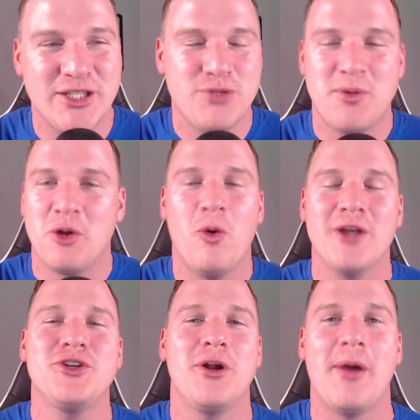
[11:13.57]
It's just been a
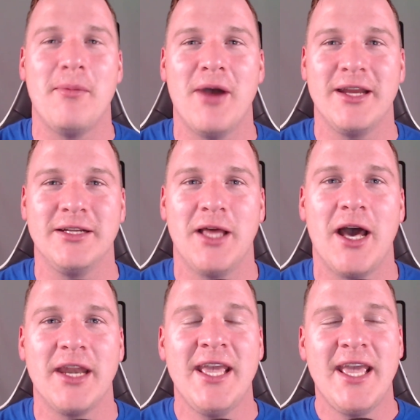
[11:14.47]
question on my mind a
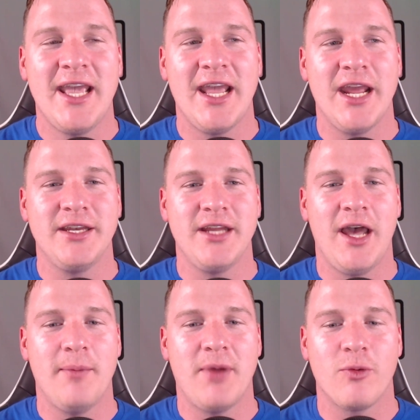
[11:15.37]
lot, and
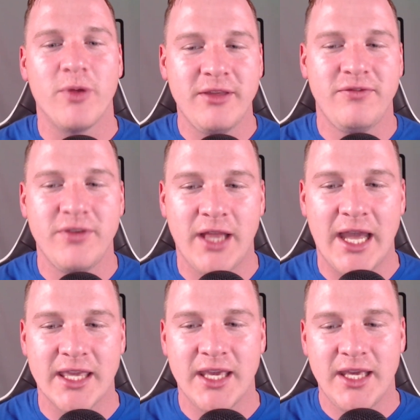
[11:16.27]
I really feel
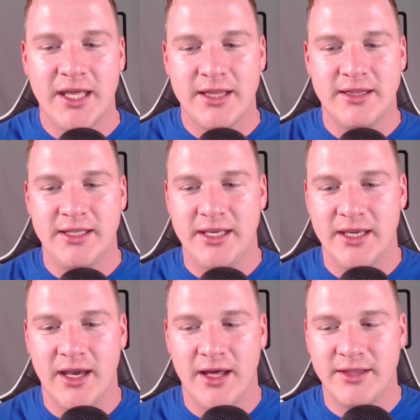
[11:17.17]
like
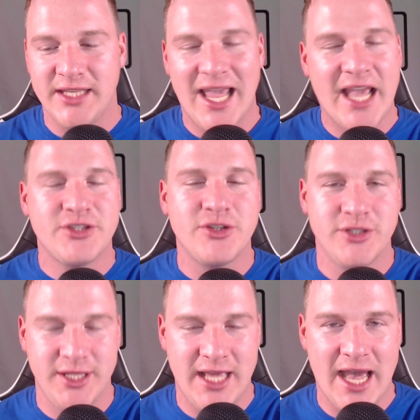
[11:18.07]
the answer
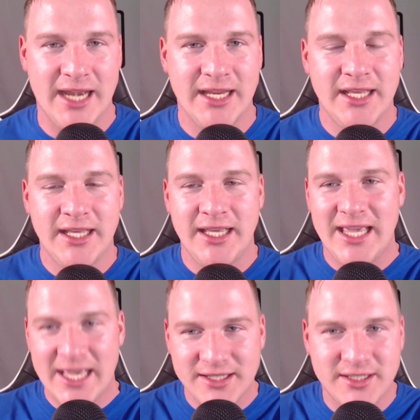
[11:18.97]
to that
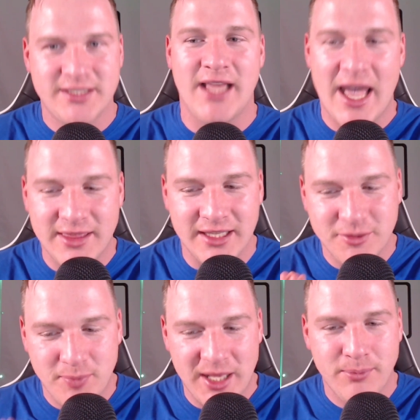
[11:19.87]
is that
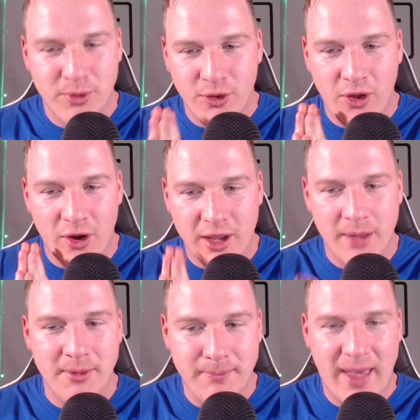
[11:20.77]
these people are
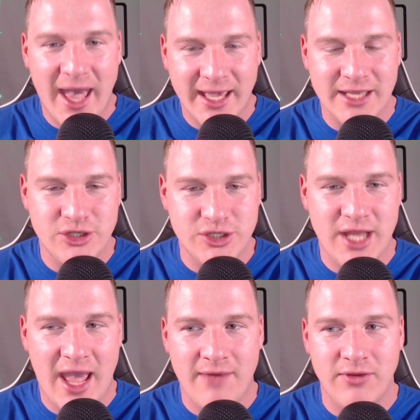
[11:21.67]
coming back and
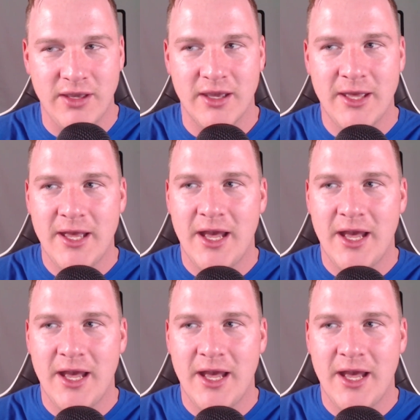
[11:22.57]
just having